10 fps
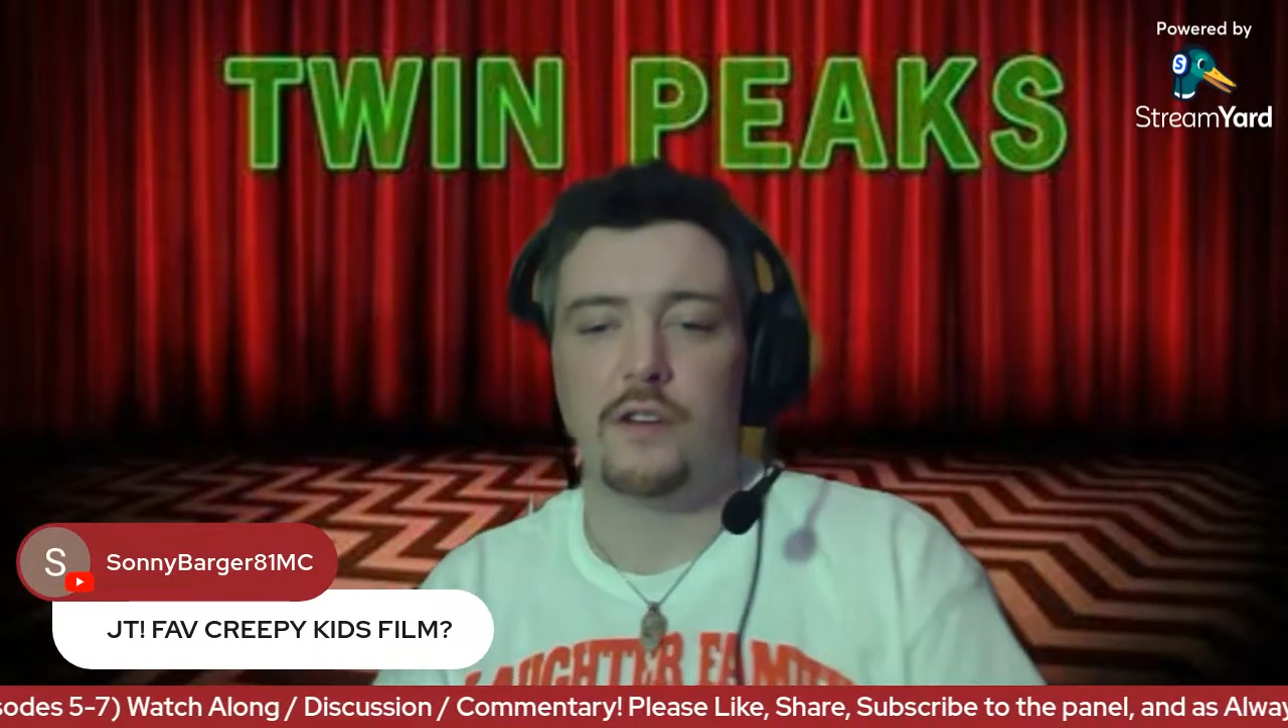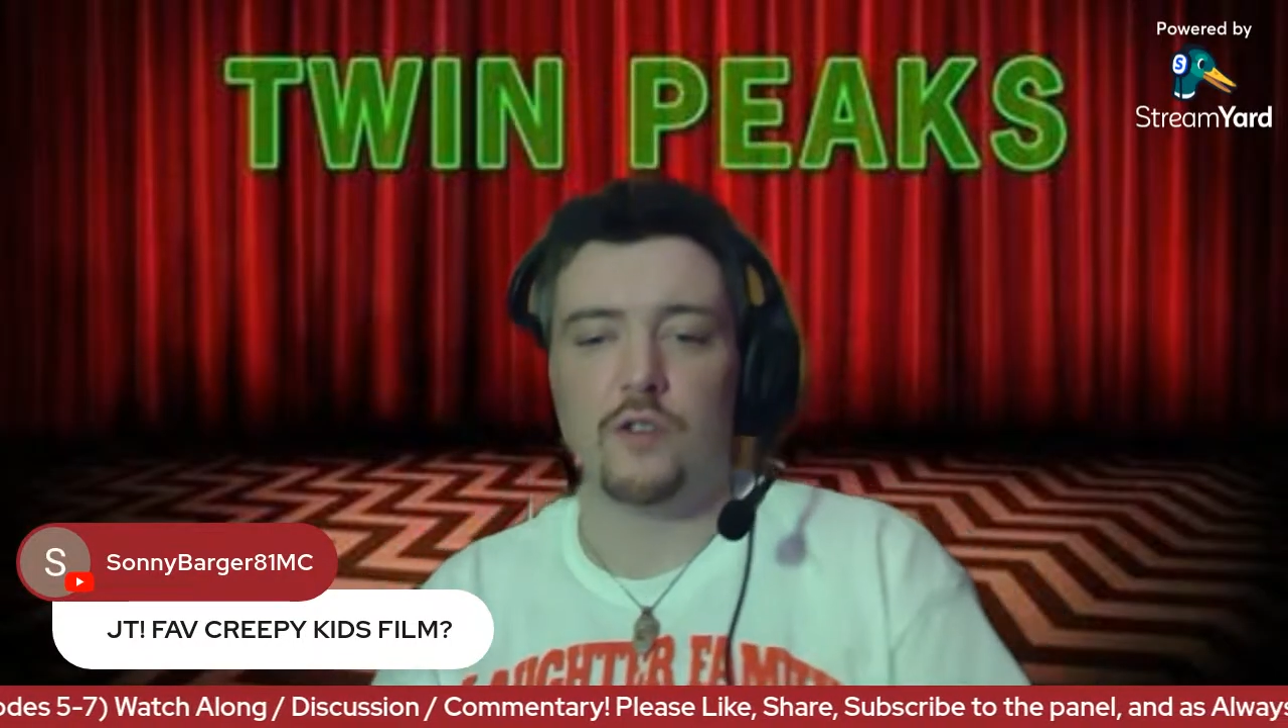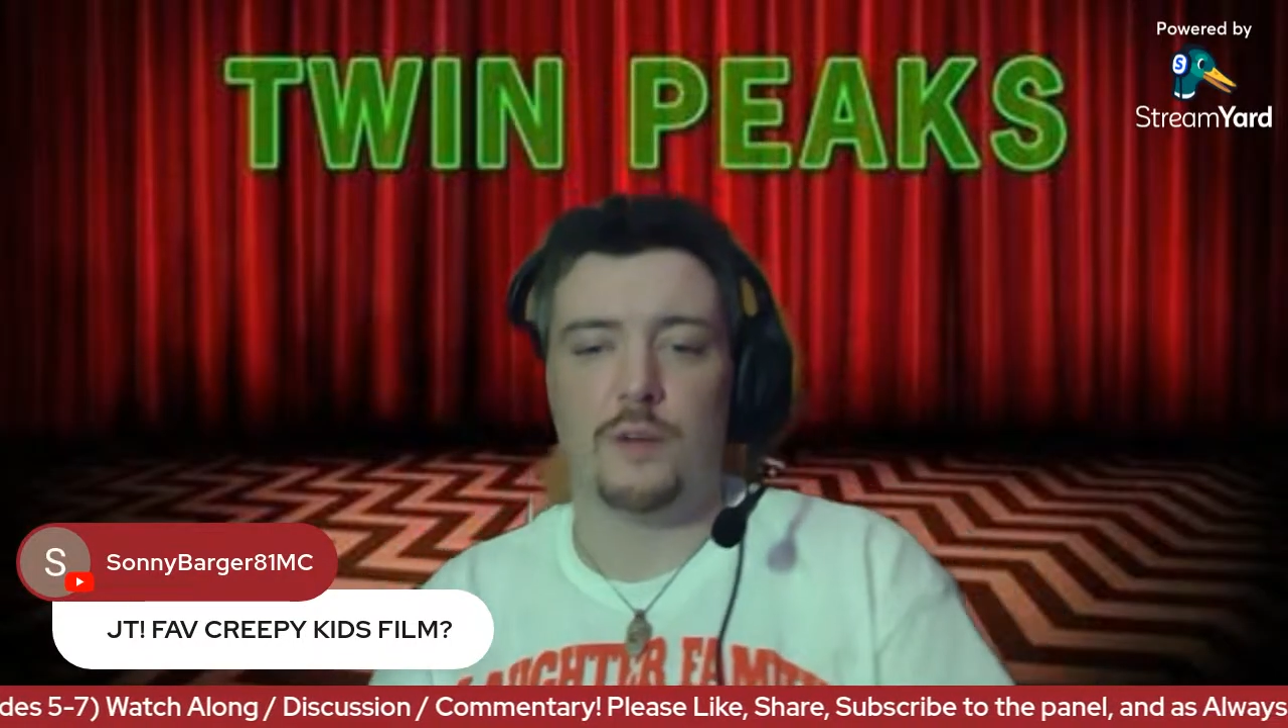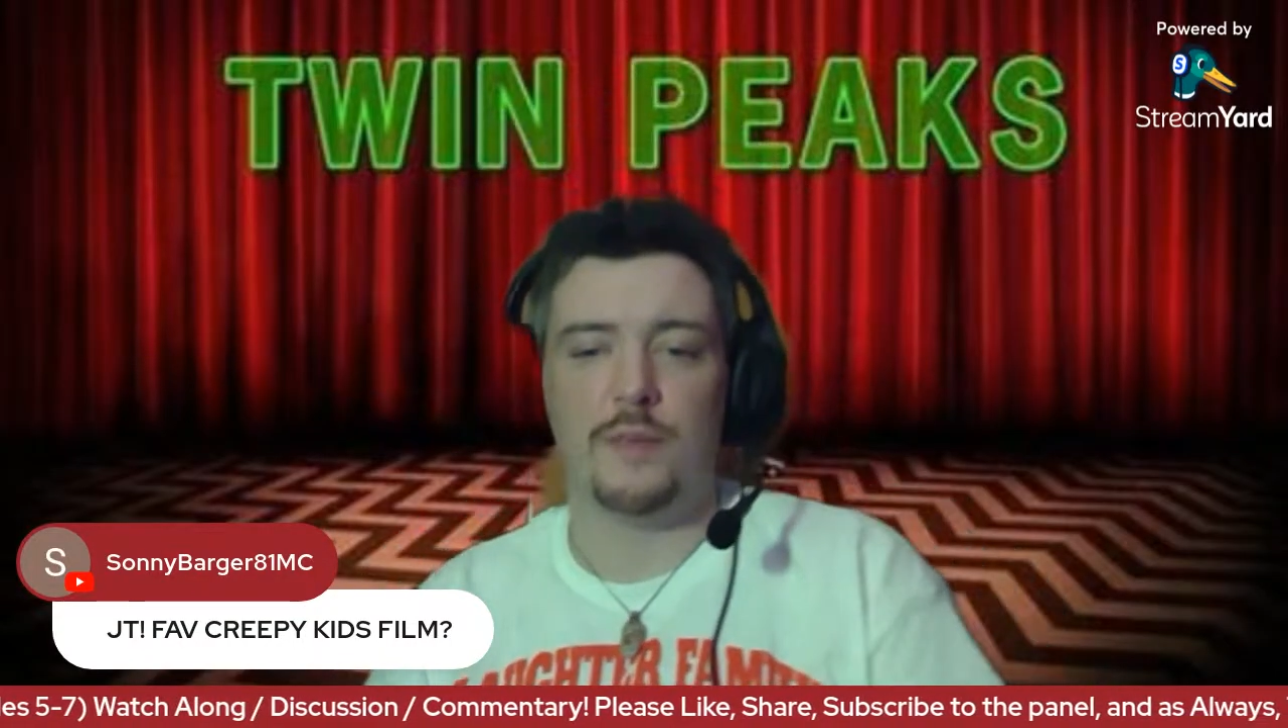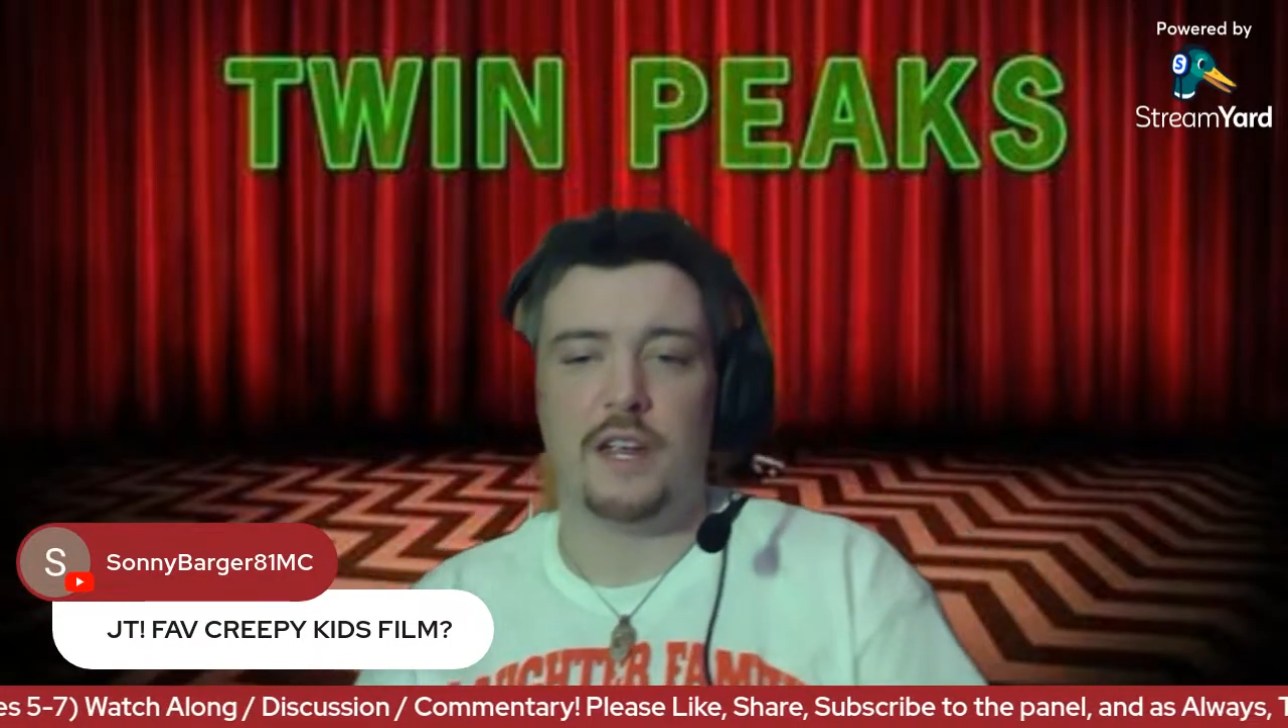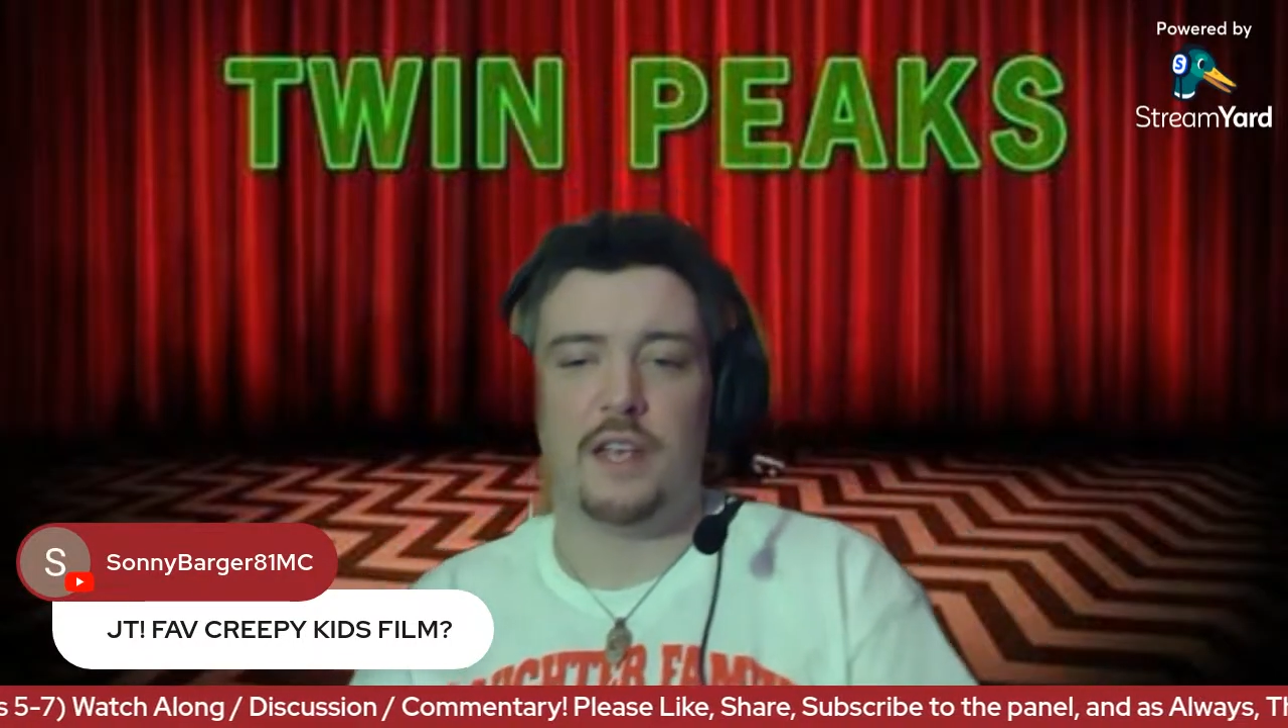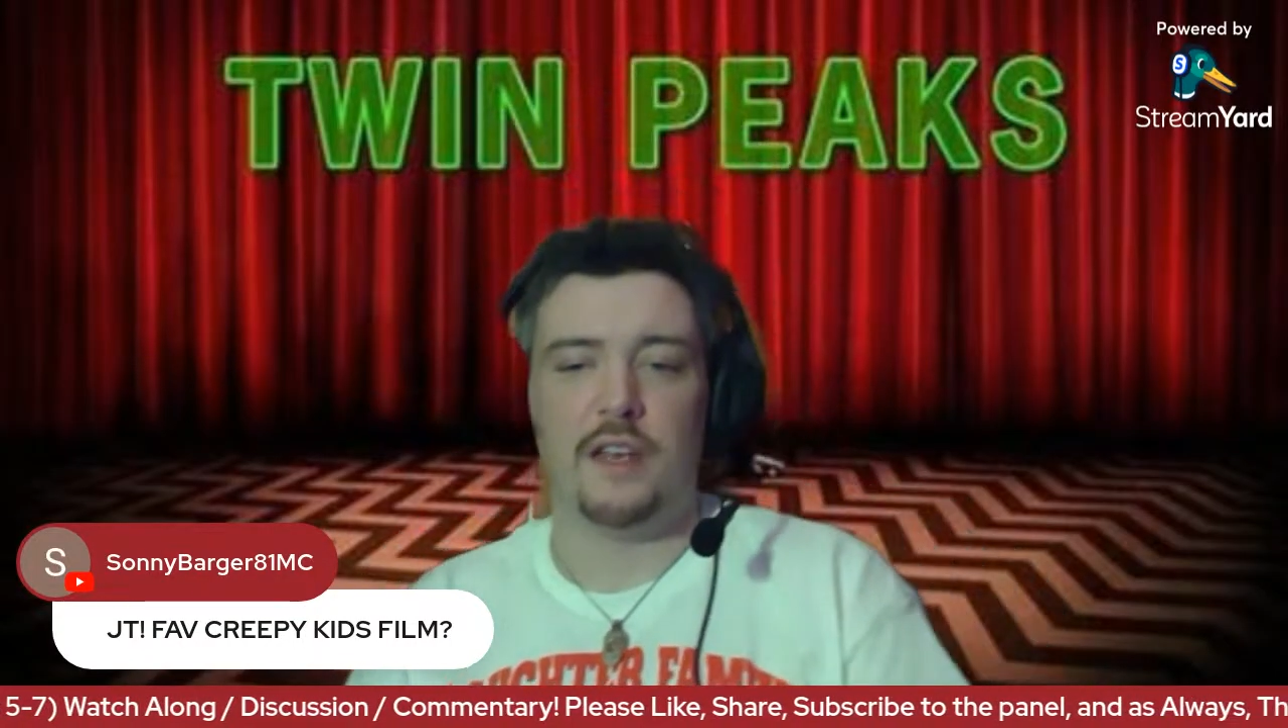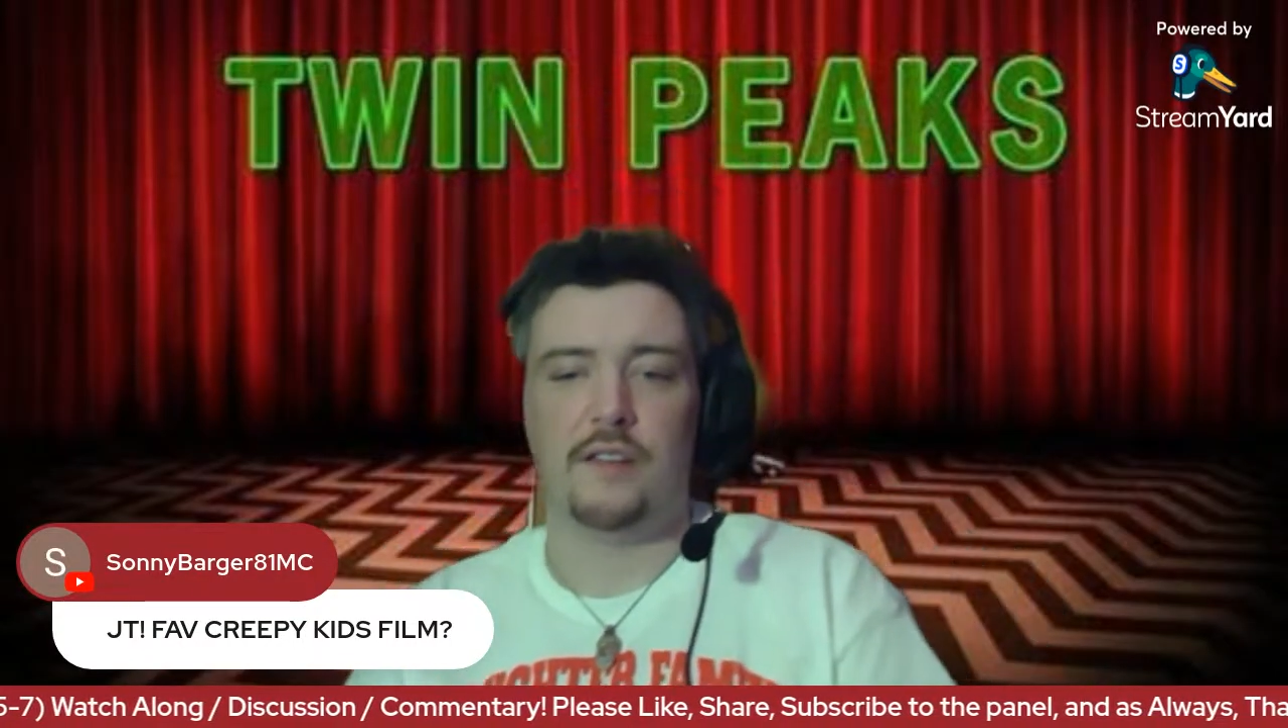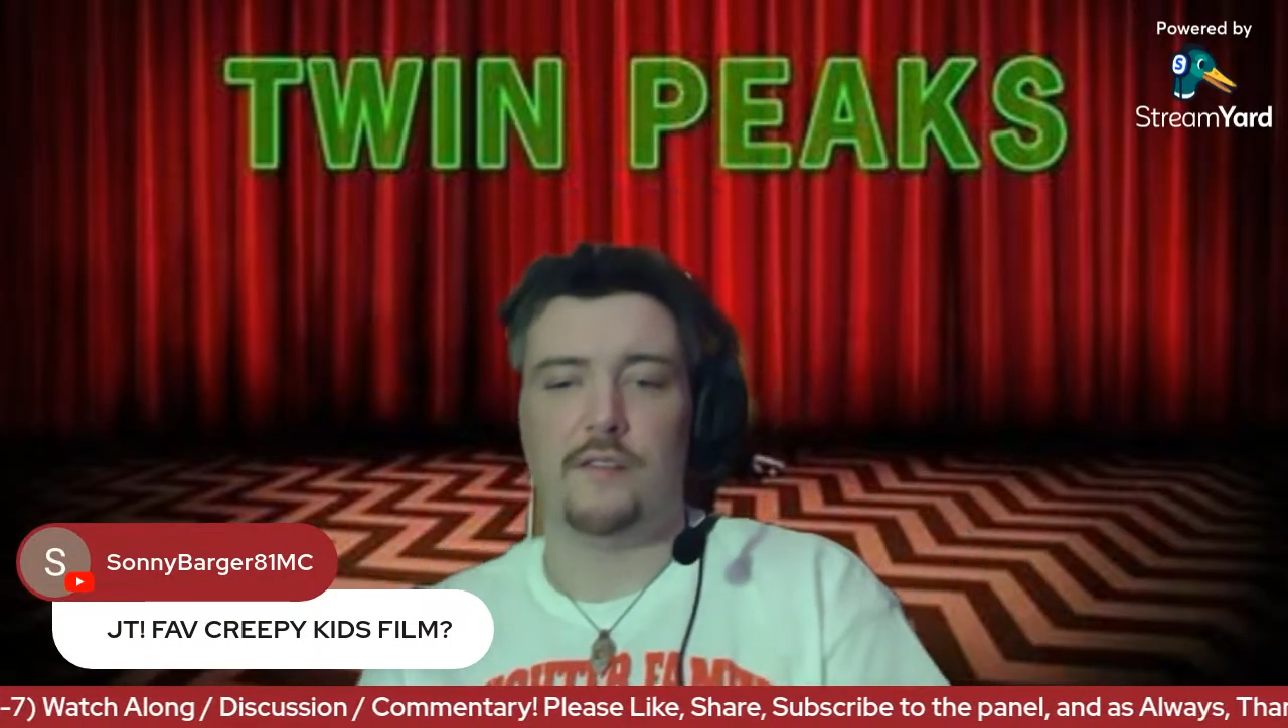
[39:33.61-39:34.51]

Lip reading: creepy kids